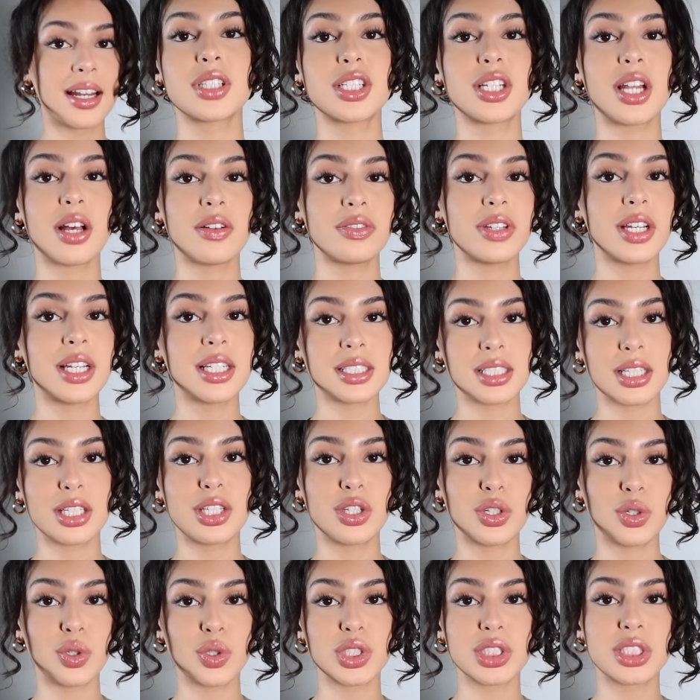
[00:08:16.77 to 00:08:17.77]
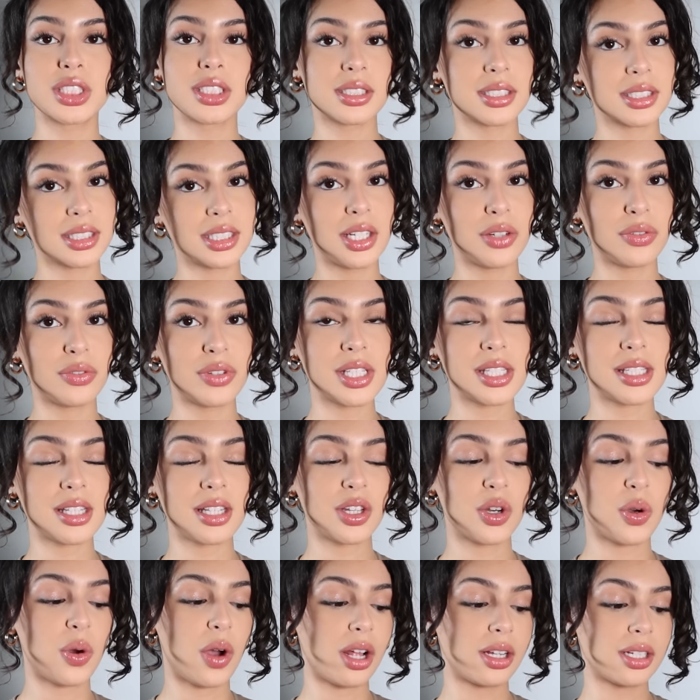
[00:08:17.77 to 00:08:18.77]
There definitely is a huge difference in
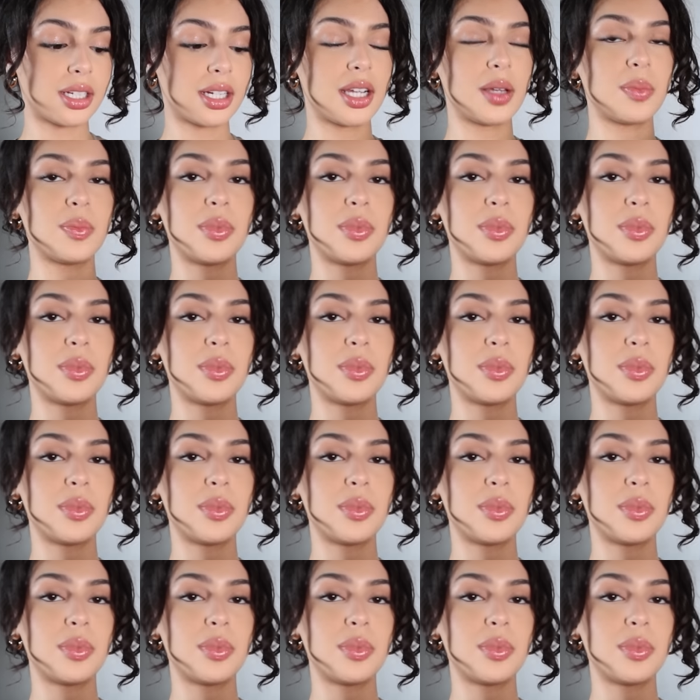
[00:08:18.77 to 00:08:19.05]
the quality,